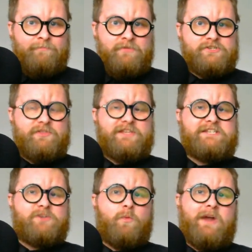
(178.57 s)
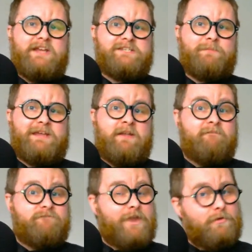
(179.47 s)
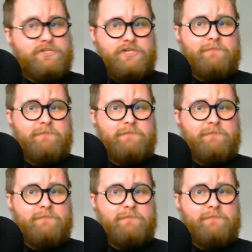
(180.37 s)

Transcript: So this is a way to make very cheap